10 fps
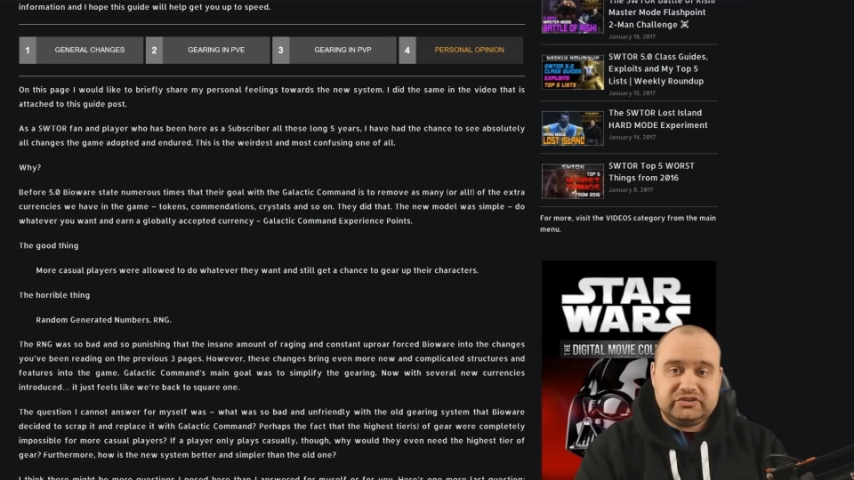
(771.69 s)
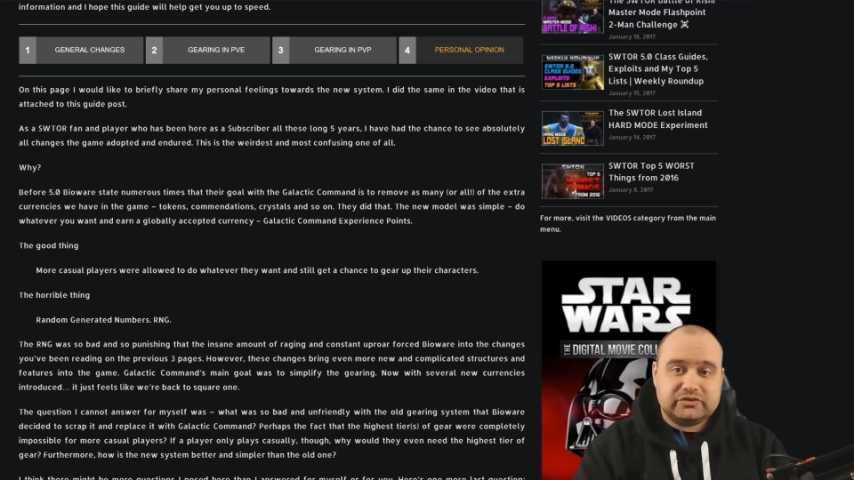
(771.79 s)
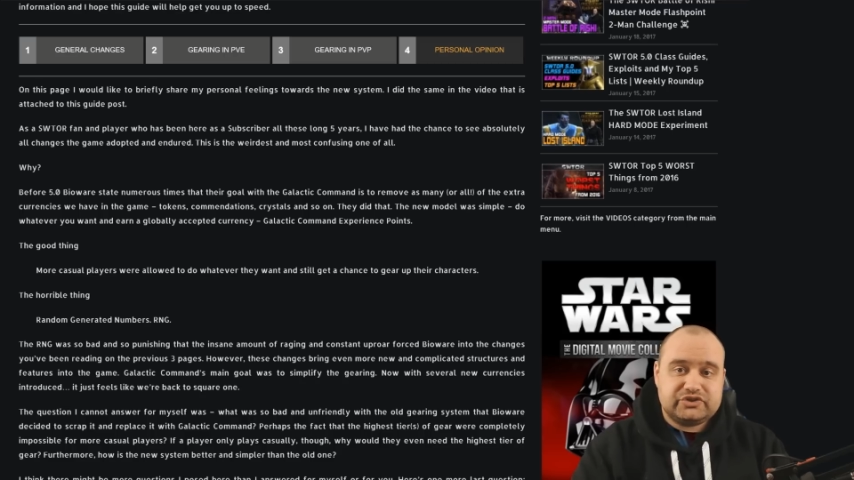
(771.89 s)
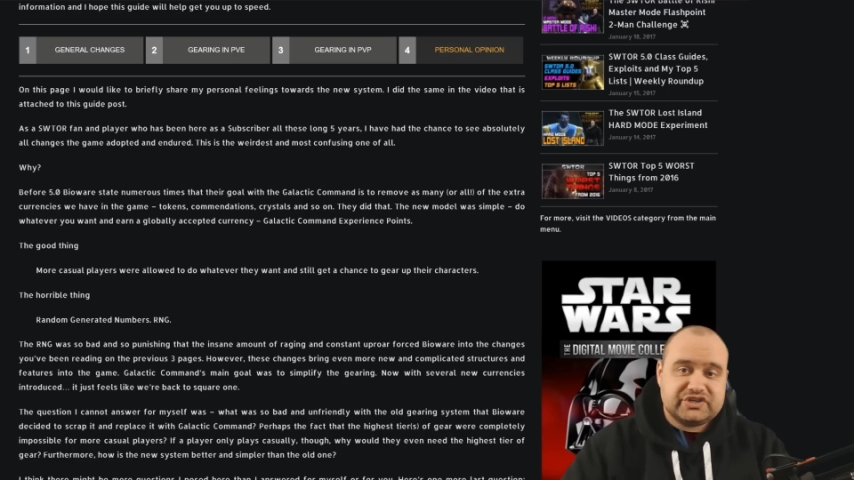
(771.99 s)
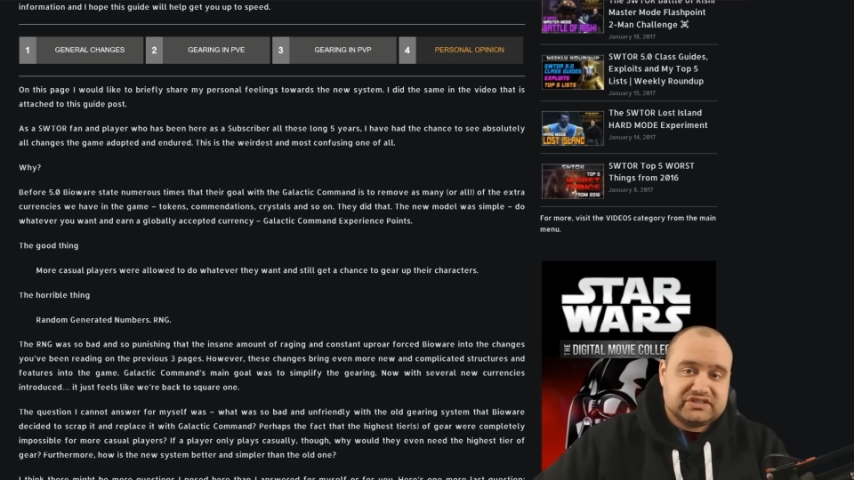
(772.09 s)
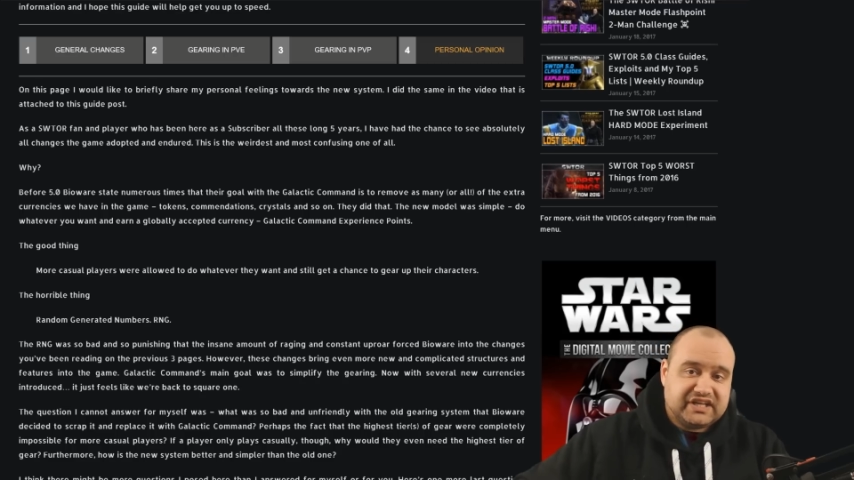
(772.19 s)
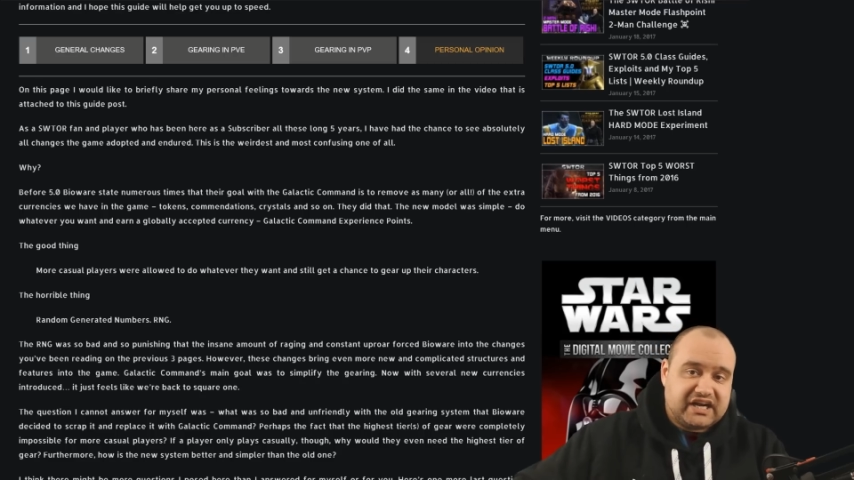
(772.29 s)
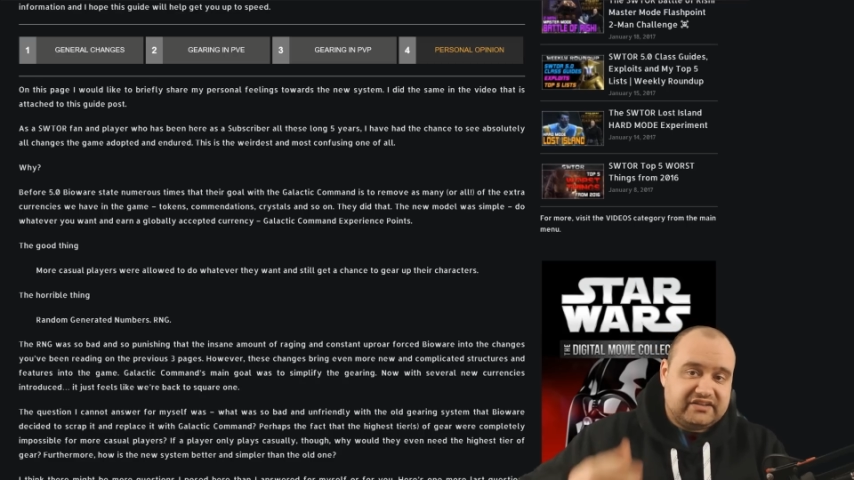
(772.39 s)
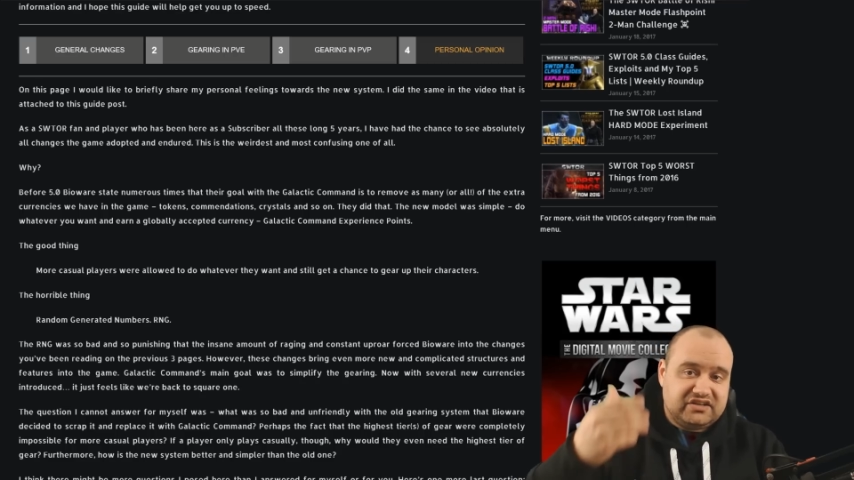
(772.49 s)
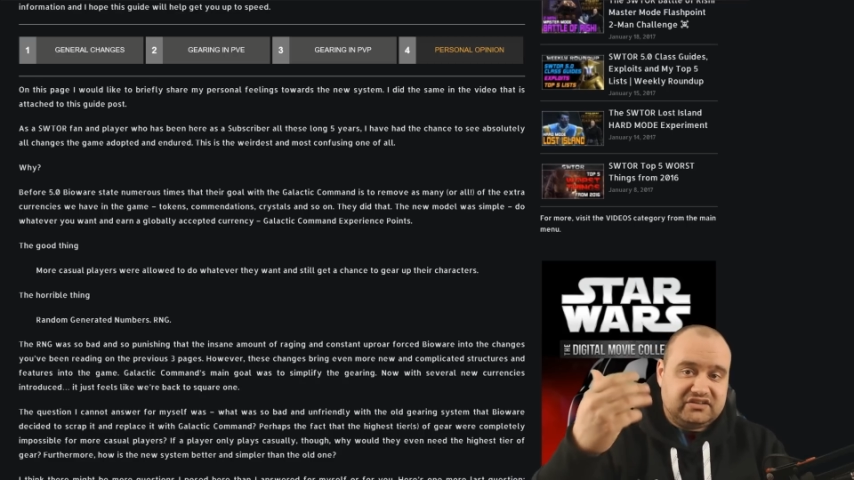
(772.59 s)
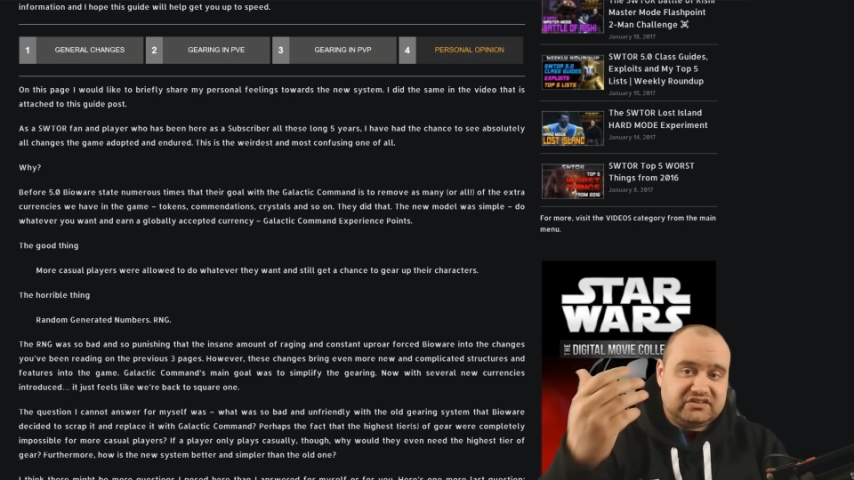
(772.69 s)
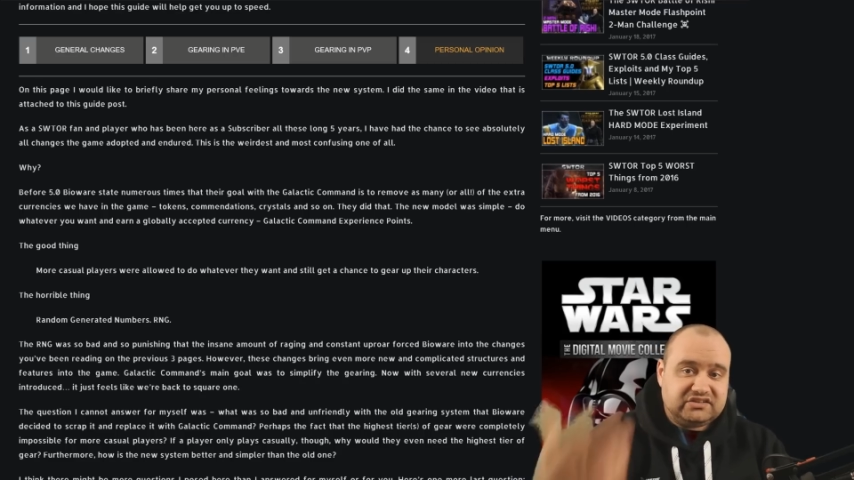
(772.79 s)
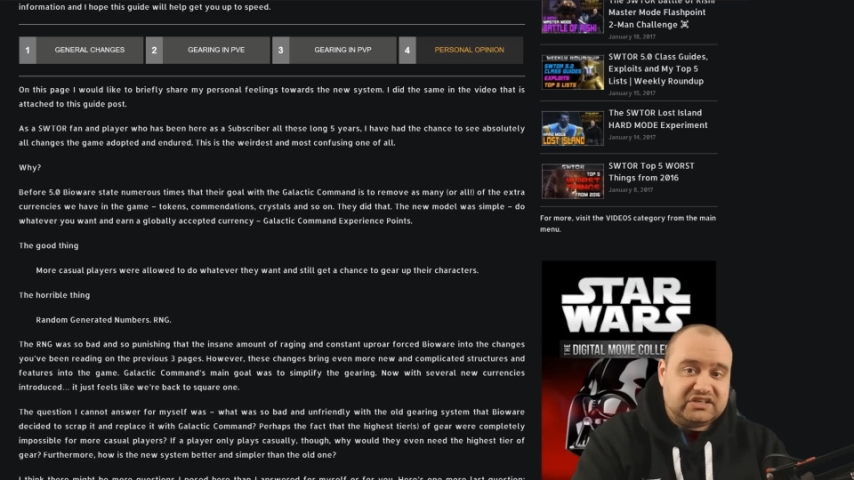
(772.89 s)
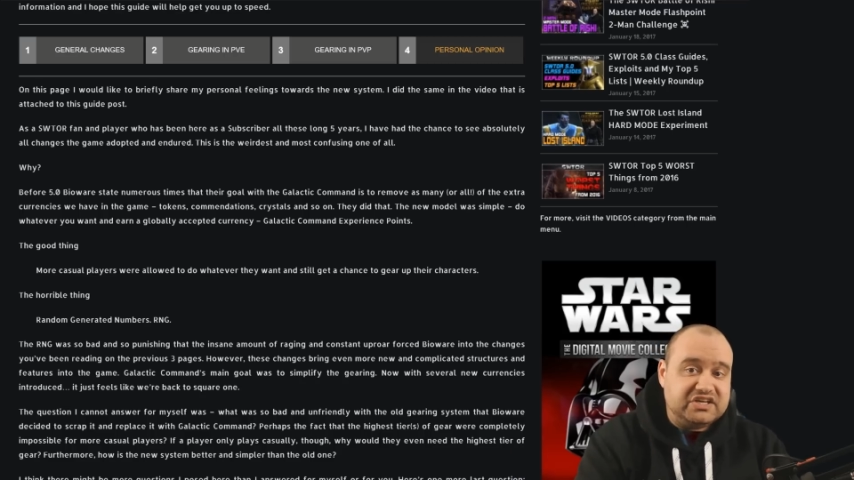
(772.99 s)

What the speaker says: You're just grinding the